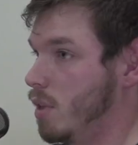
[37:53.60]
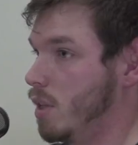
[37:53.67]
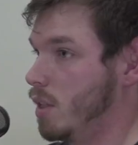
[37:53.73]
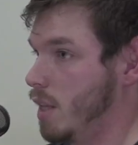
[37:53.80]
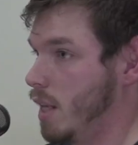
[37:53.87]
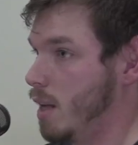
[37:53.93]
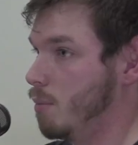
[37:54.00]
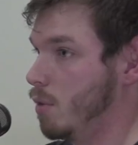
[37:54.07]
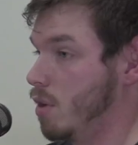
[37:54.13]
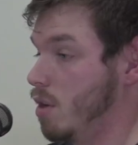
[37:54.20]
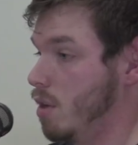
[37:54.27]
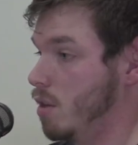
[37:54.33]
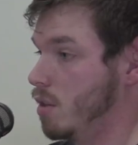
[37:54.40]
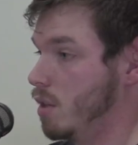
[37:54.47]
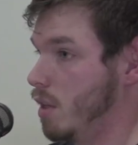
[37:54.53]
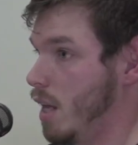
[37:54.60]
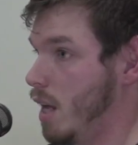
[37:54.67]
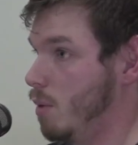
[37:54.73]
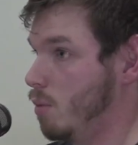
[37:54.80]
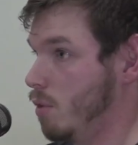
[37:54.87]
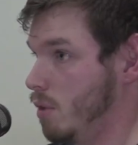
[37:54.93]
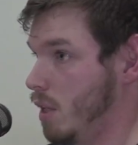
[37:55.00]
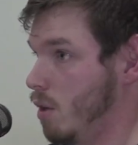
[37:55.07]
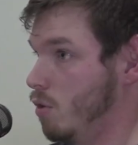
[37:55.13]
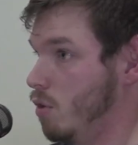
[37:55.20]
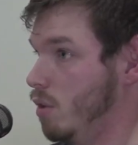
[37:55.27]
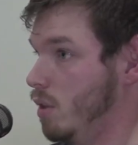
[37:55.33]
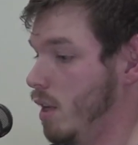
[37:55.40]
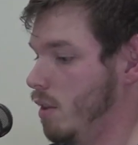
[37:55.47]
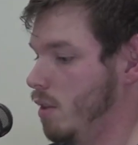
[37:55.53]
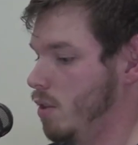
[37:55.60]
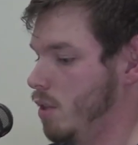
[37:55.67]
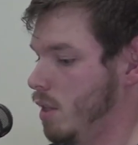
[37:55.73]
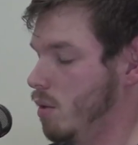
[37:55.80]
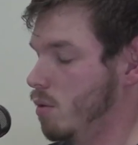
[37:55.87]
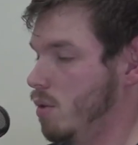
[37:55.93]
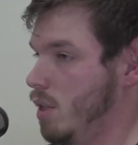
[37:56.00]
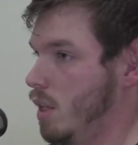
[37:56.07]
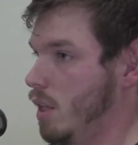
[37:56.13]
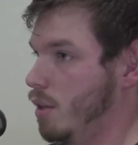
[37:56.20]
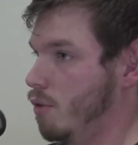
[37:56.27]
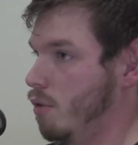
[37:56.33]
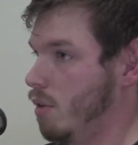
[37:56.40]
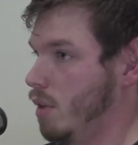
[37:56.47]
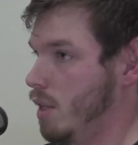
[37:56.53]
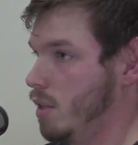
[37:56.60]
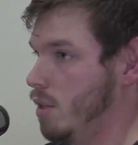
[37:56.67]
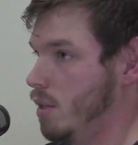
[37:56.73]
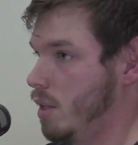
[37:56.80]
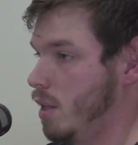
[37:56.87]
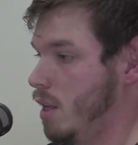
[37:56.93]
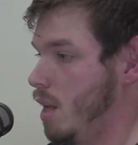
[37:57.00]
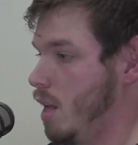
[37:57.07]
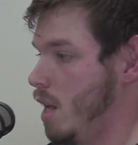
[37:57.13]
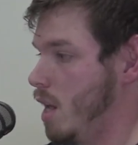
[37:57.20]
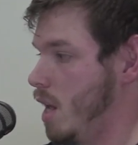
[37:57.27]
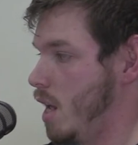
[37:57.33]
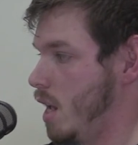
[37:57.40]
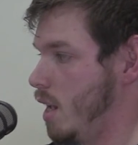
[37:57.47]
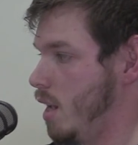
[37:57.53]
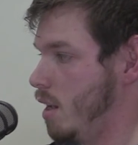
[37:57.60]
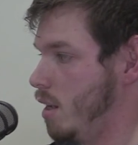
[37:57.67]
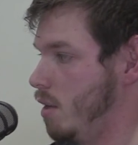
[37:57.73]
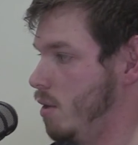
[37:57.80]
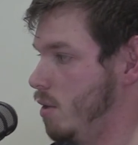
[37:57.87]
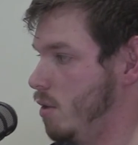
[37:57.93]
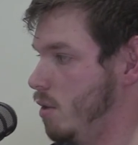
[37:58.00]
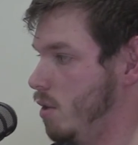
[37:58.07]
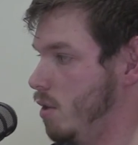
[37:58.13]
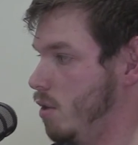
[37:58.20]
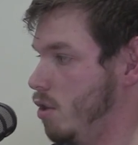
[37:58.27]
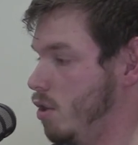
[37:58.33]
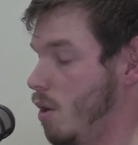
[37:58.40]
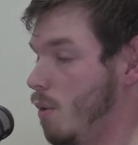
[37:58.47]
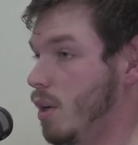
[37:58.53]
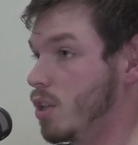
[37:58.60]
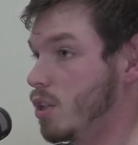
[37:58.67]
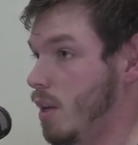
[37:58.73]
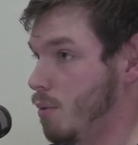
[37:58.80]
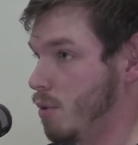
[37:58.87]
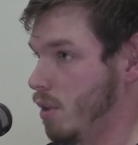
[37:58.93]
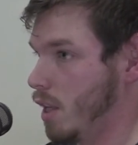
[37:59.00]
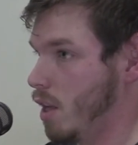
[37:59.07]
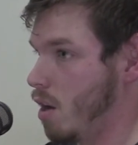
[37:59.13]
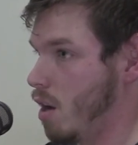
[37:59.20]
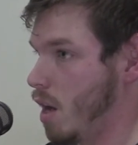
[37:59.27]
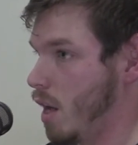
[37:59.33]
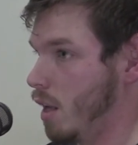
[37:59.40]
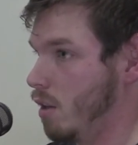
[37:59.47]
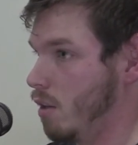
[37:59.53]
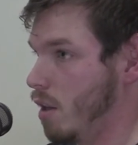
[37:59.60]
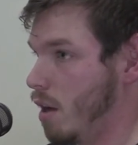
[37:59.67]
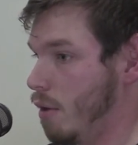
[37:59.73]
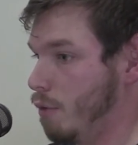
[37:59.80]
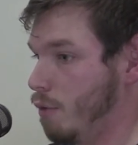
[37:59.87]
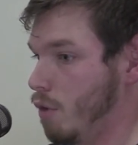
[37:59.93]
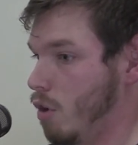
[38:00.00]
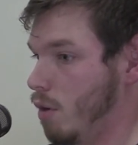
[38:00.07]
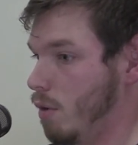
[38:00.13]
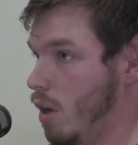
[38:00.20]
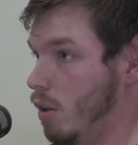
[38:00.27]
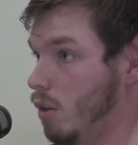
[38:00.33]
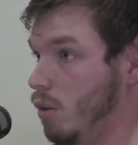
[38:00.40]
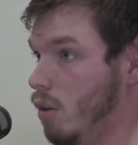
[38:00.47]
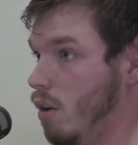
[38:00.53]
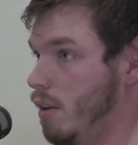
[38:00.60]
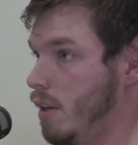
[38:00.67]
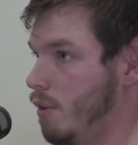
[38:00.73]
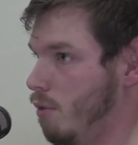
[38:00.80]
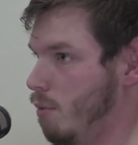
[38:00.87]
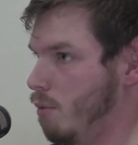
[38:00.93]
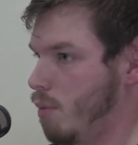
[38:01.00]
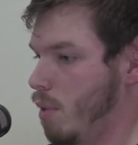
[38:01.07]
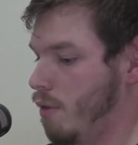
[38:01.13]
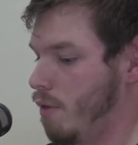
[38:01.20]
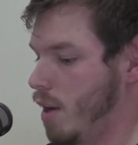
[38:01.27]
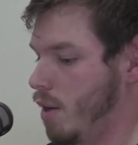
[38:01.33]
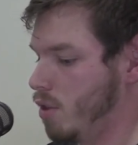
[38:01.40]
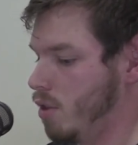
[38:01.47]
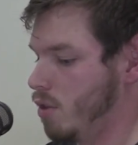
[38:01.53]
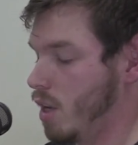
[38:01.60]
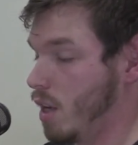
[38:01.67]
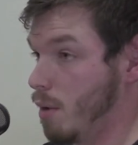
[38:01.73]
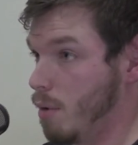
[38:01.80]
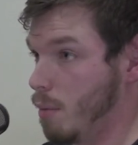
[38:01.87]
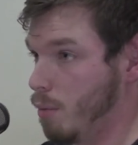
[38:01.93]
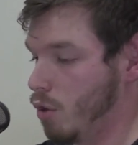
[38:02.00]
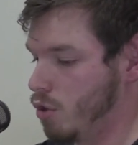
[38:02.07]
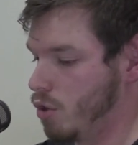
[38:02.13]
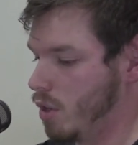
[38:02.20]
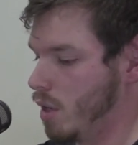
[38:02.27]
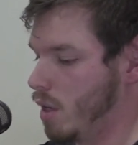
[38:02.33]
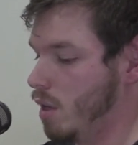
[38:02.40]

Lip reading: with a DM, because they will tell you that the skill ceiling for this is so exceptionally high. I've got a lot of different professions, like I'm a butcher,